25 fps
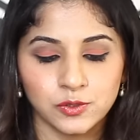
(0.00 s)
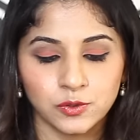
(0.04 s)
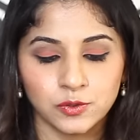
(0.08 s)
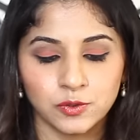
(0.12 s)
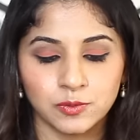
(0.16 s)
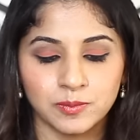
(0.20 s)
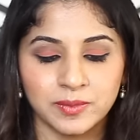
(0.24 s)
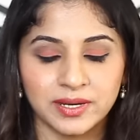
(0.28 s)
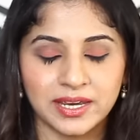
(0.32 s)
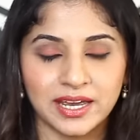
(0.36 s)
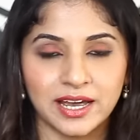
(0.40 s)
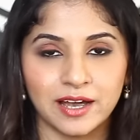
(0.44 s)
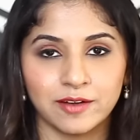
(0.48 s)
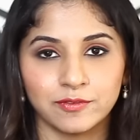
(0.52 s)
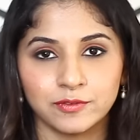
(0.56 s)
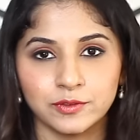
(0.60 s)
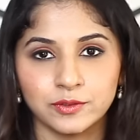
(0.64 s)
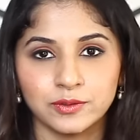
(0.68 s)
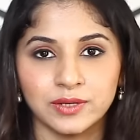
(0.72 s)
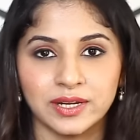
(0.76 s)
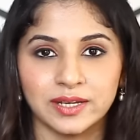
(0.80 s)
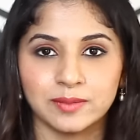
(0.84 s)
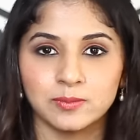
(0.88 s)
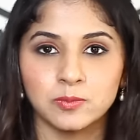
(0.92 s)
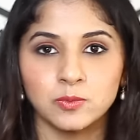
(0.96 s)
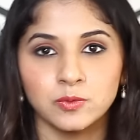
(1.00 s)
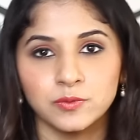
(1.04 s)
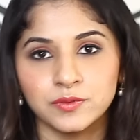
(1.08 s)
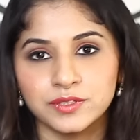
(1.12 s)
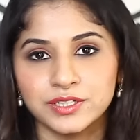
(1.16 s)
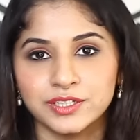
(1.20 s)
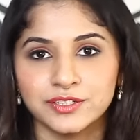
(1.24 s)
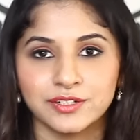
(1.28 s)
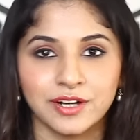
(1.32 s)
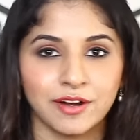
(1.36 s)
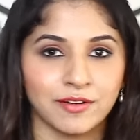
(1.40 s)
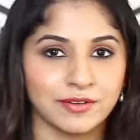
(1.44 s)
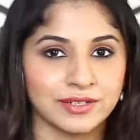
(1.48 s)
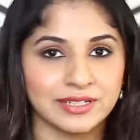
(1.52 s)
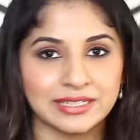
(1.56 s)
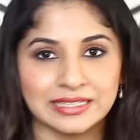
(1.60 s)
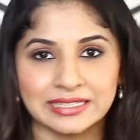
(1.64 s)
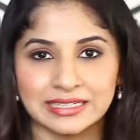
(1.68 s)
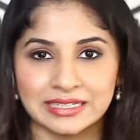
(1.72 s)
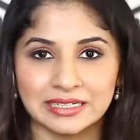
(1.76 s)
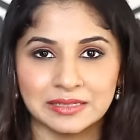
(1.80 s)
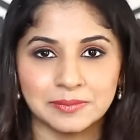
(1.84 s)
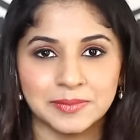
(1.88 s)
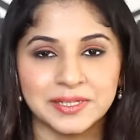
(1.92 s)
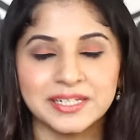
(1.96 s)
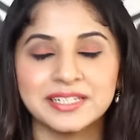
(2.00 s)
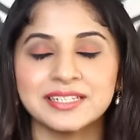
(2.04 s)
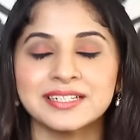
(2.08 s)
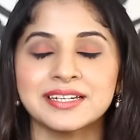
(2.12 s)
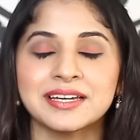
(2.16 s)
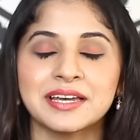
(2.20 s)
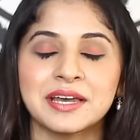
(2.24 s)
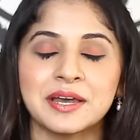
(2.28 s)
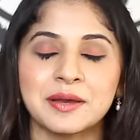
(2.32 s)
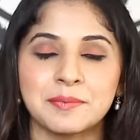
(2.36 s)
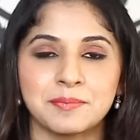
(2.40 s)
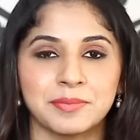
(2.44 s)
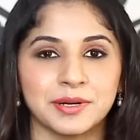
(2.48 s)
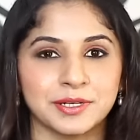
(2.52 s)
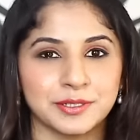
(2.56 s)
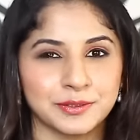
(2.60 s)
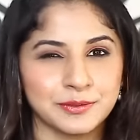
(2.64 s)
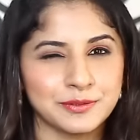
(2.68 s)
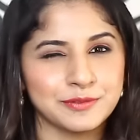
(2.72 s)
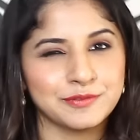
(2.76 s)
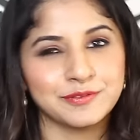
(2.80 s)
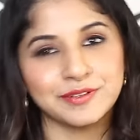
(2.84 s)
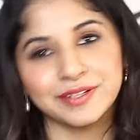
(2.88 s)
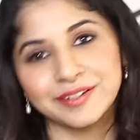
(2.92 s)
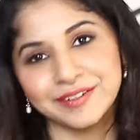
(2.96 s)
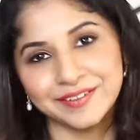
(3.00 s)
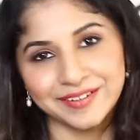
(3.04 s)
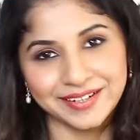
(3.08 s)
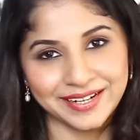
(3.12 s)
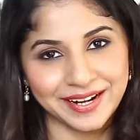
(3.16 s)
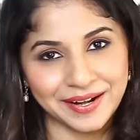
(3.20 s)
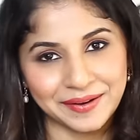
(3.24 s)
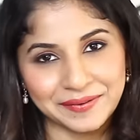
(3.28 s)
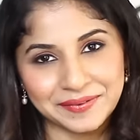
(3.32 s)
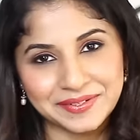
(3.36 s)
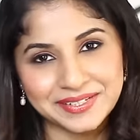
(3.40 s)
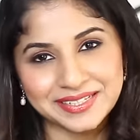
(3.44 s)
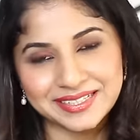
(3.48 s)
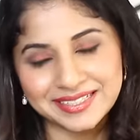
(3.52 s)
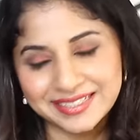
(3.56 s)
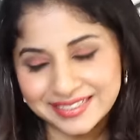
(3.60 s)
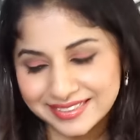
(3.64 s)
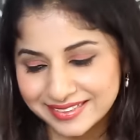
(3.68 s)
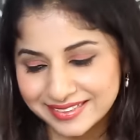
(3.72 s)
so you may have to like move it around a little bit, but you'll figure it out.